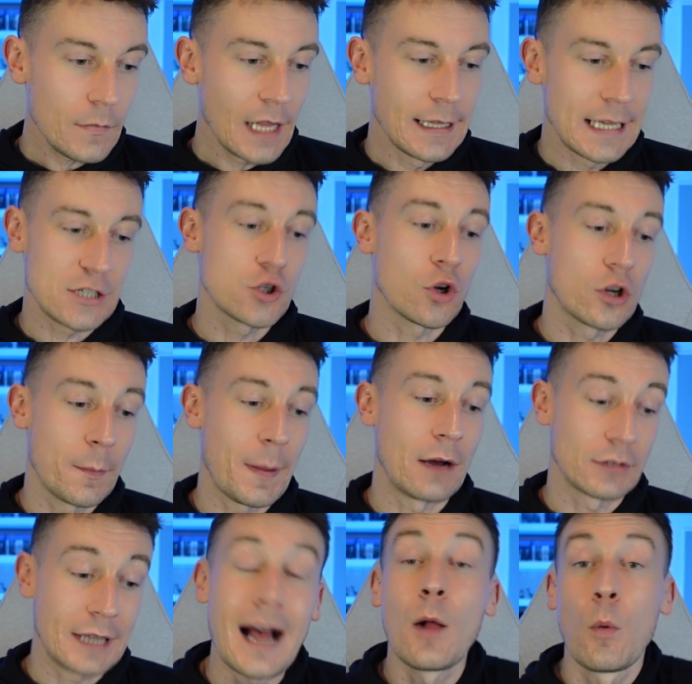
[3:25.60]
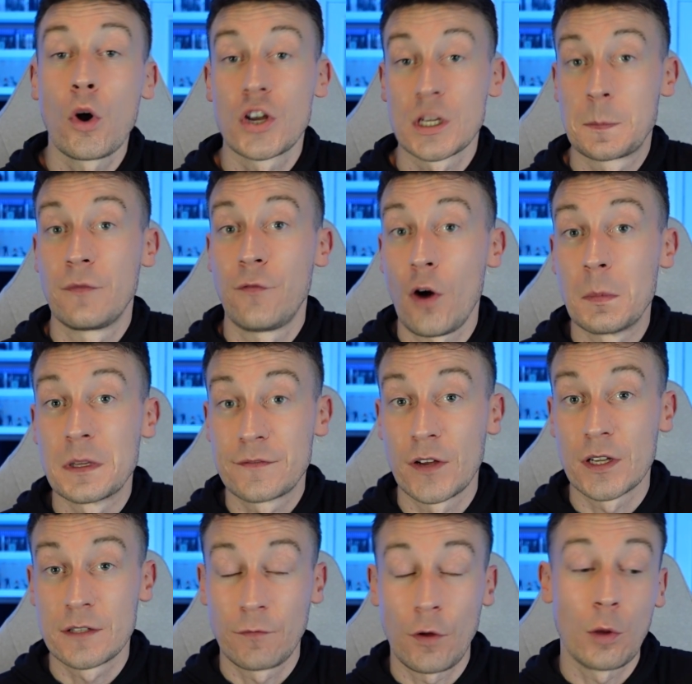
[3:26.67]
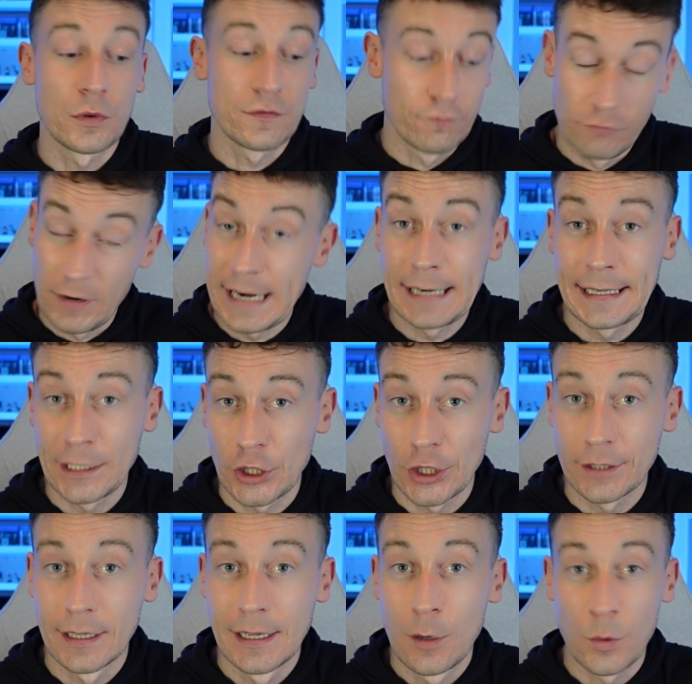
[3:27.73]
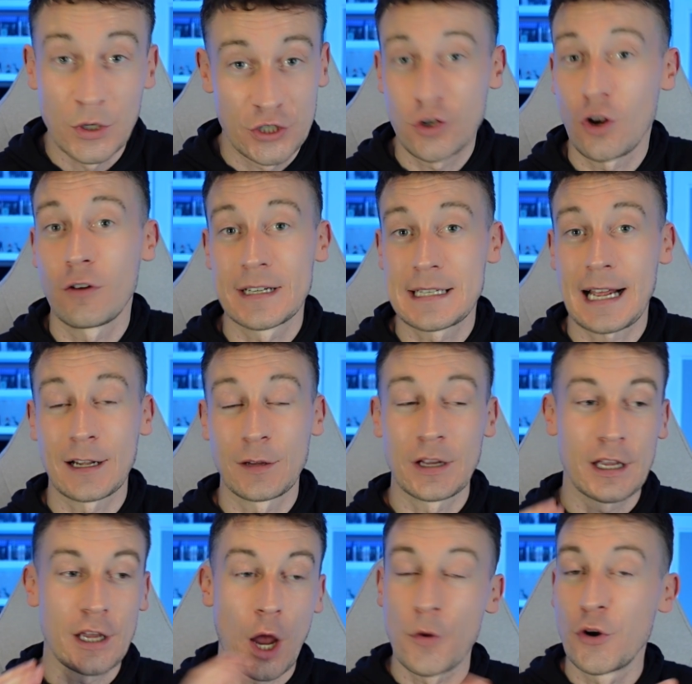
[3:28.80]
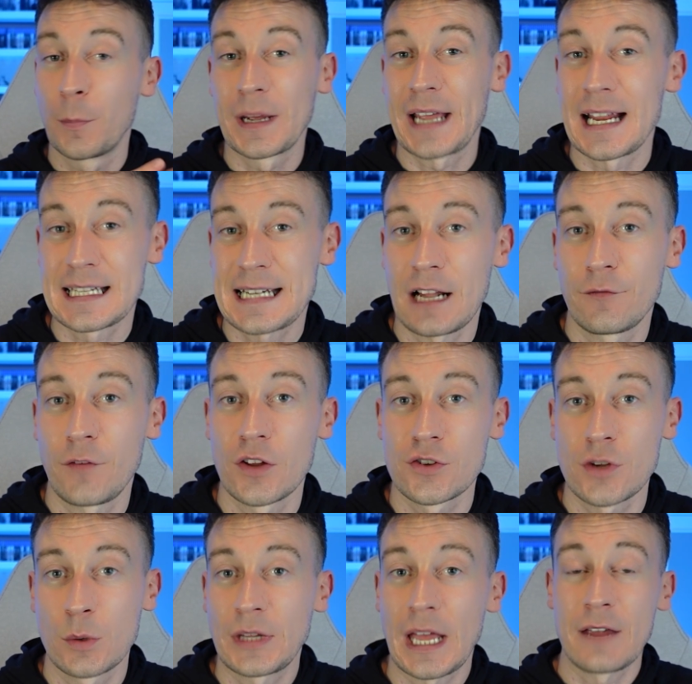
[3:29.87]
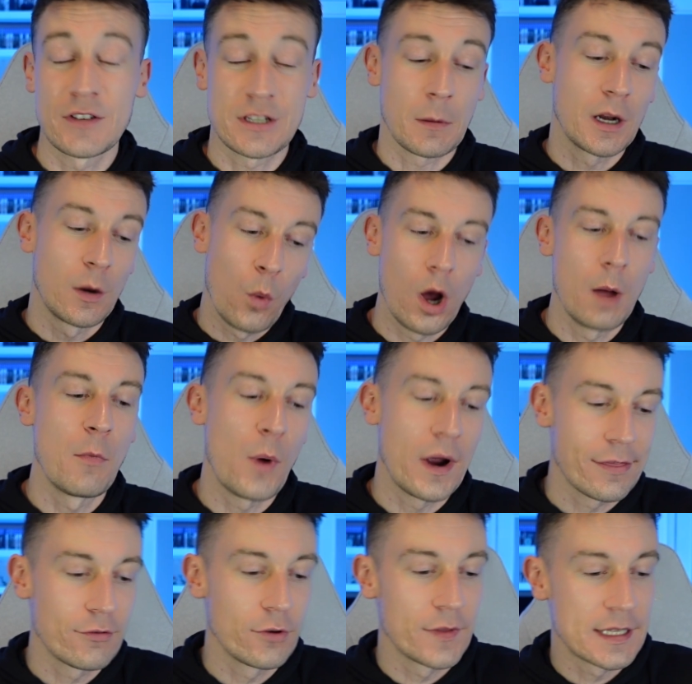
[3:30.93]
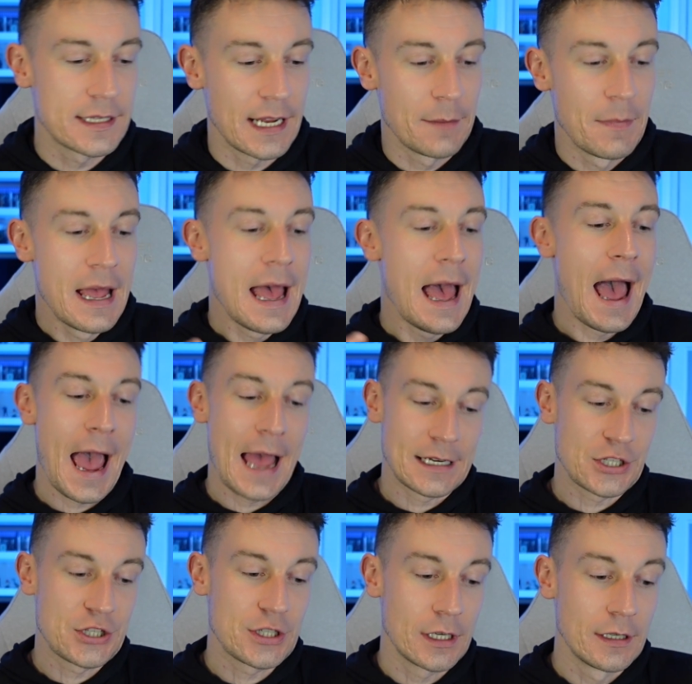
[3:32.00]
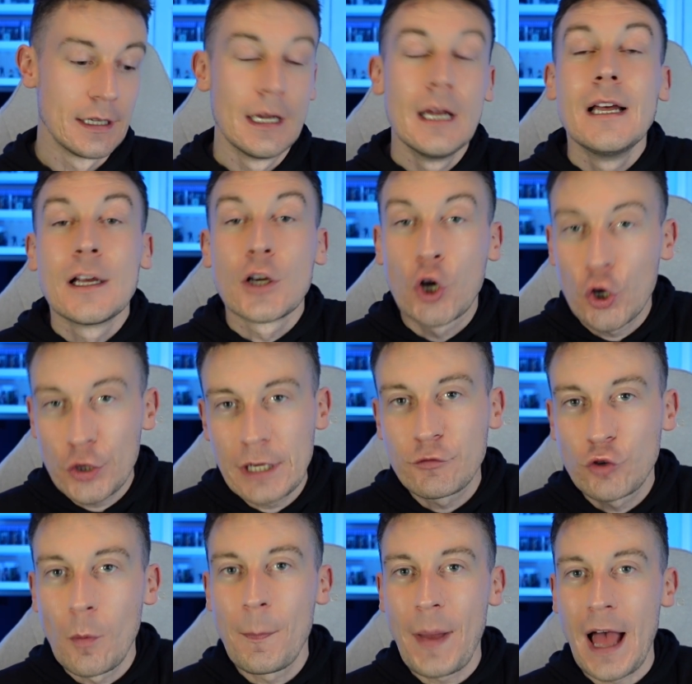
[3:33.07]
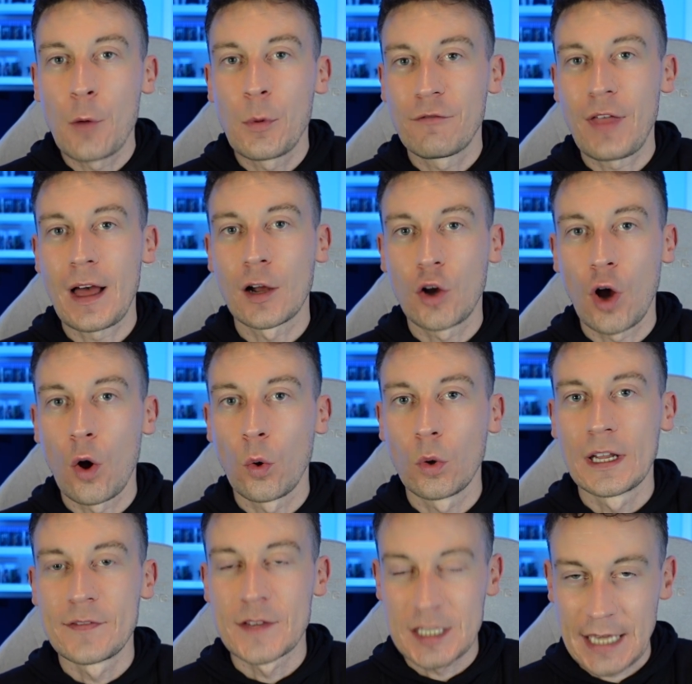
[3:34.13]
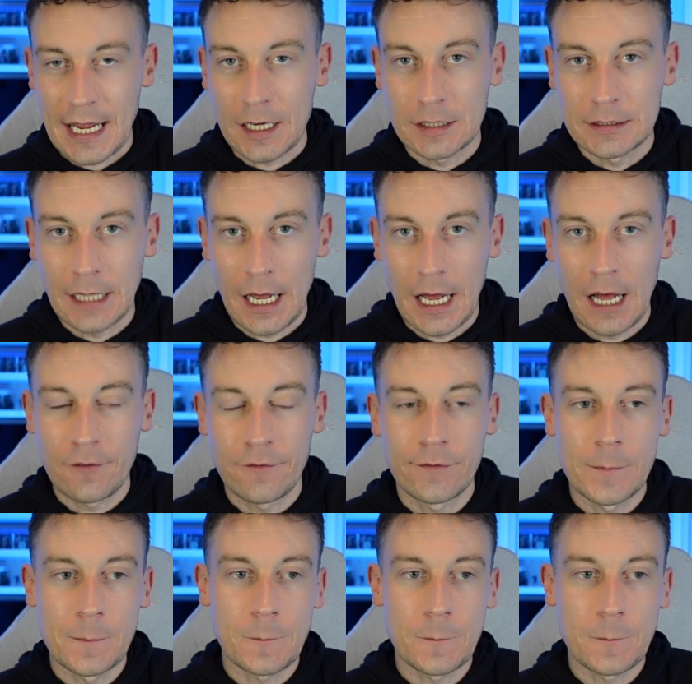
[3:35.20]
let's talk about Kyle Walker's performance, first of all, was really good. We saw exactly going up against Alphonso Davies. I'm going to work my way through the team. Ederson, could he have done better with that goal in the second half?